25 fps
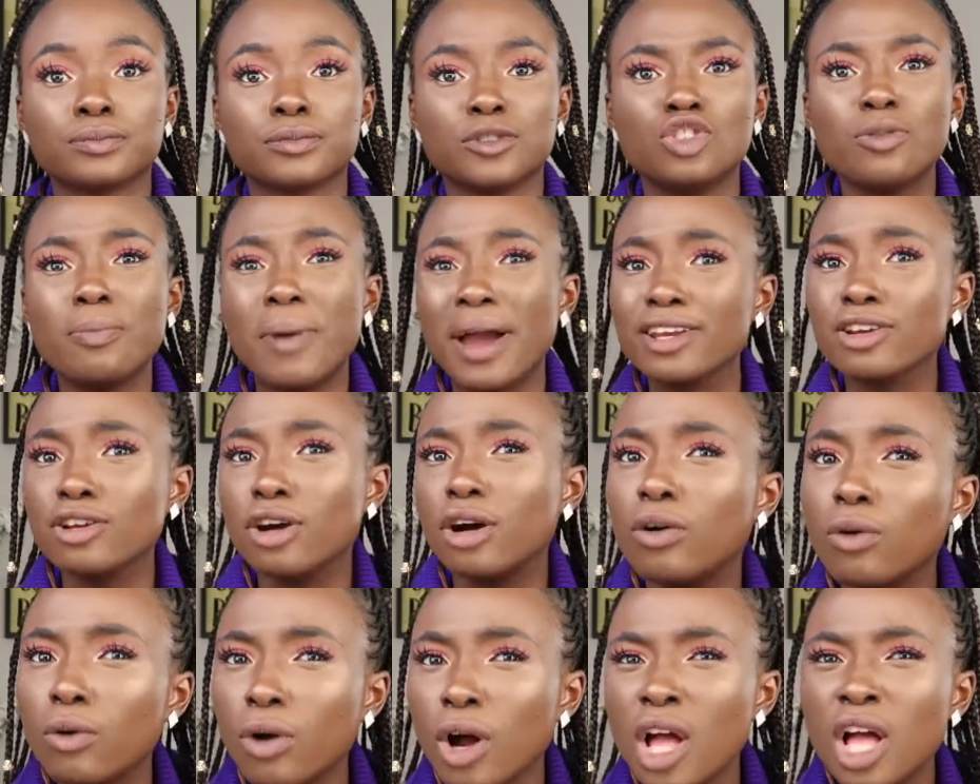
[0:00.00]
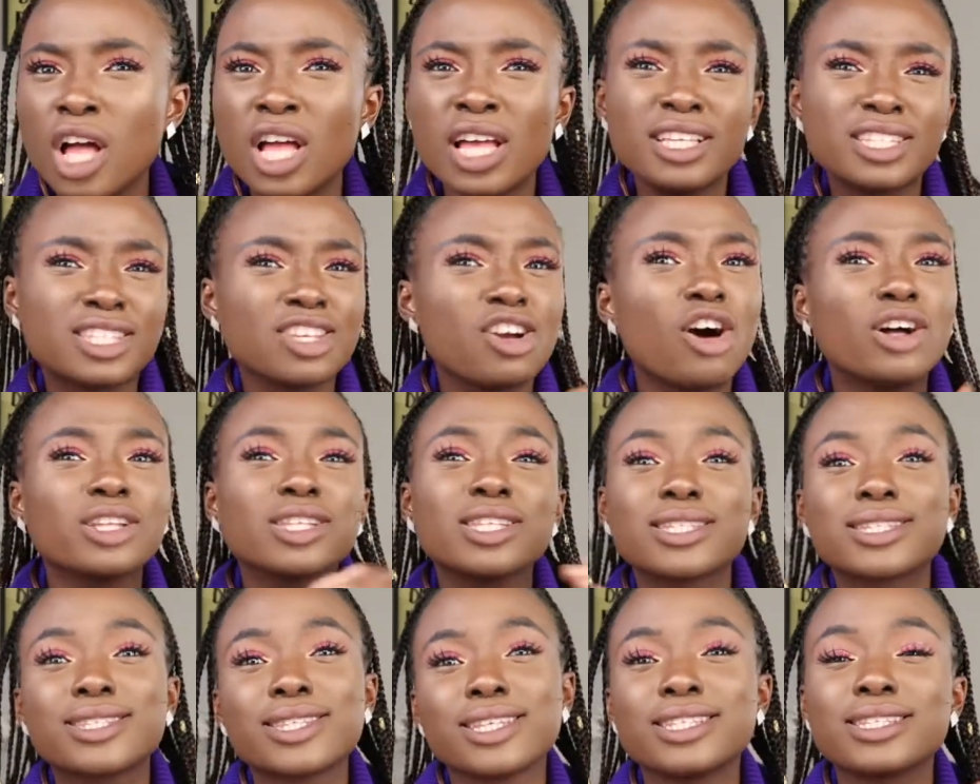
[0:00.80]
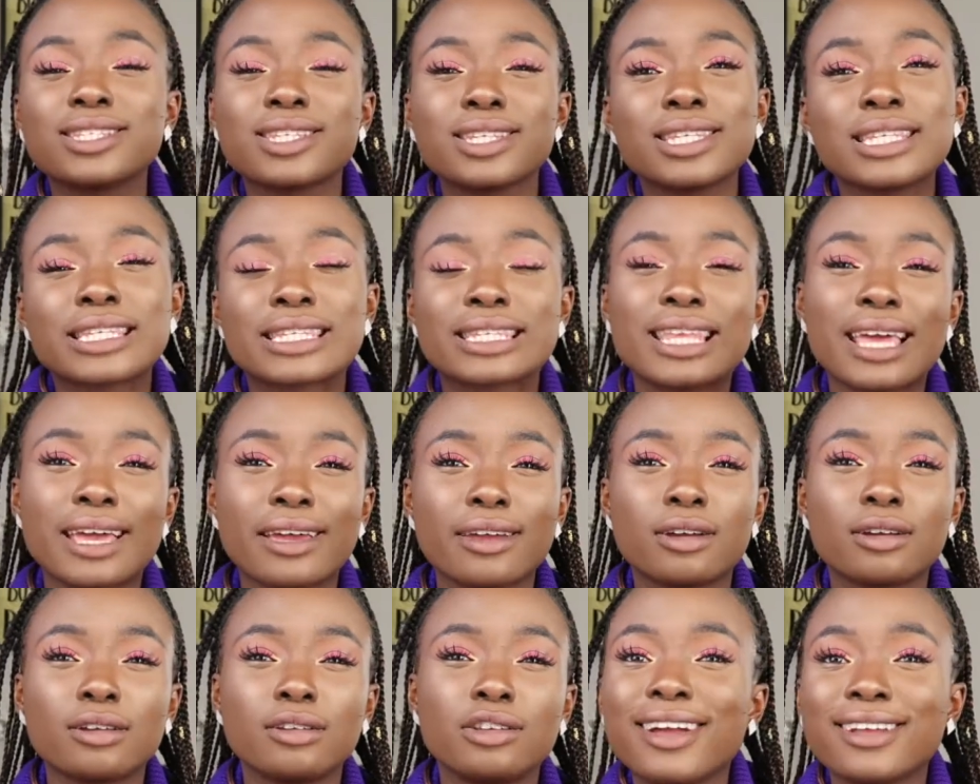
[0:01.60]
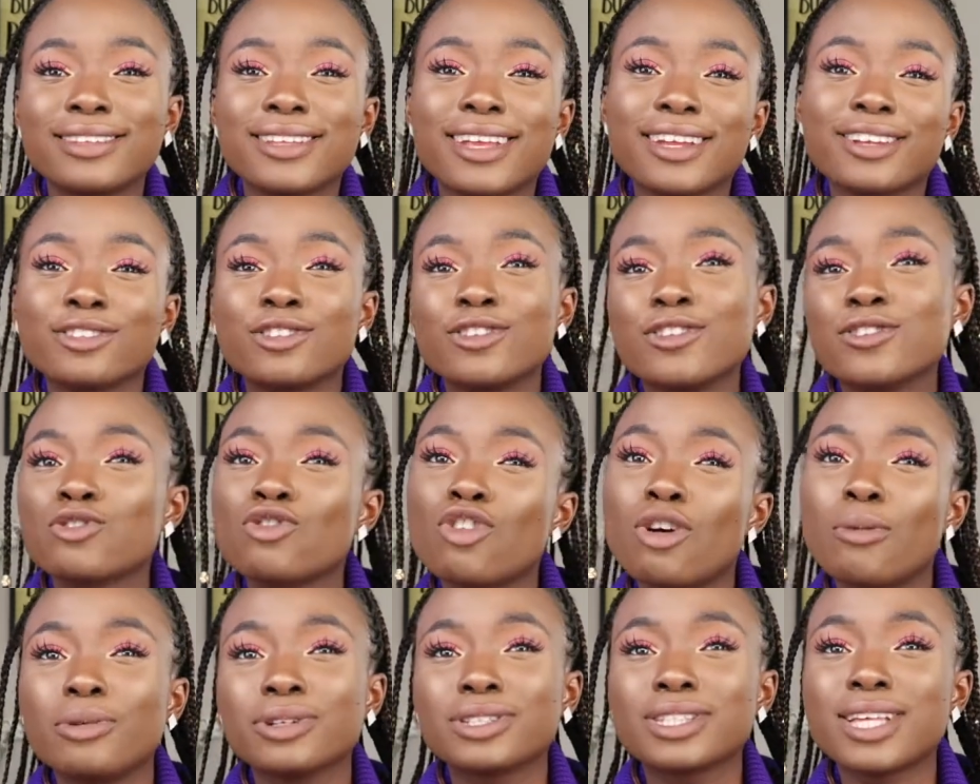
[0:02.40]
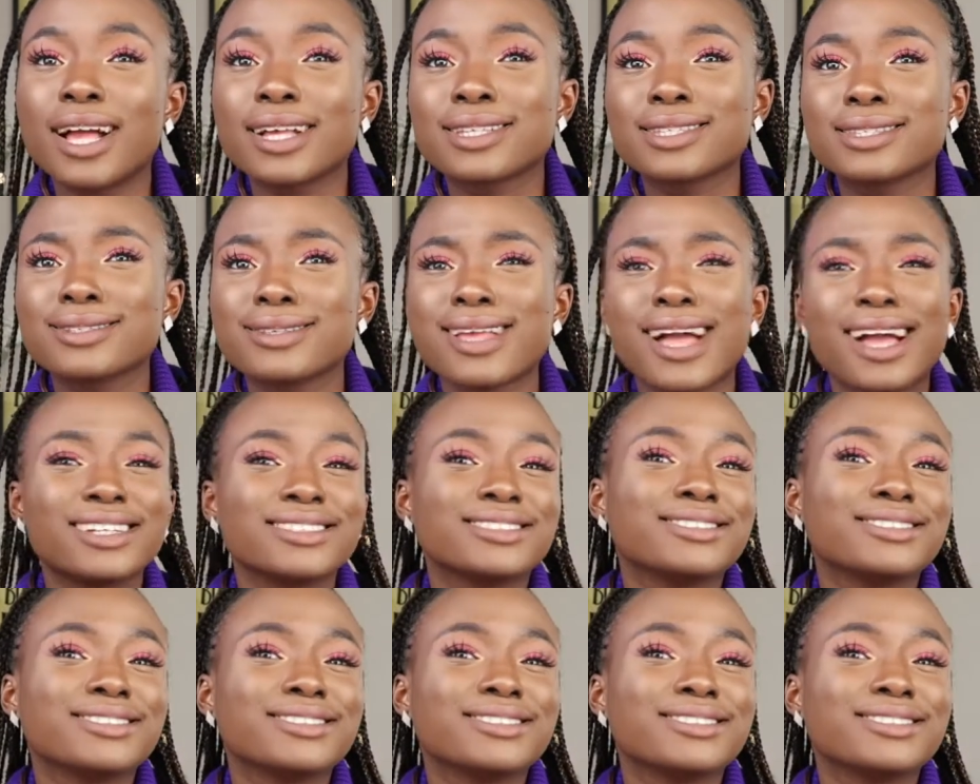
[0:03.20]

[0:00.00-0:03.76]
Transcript: you might not owe. See, all these things, it's like this turbo taxes,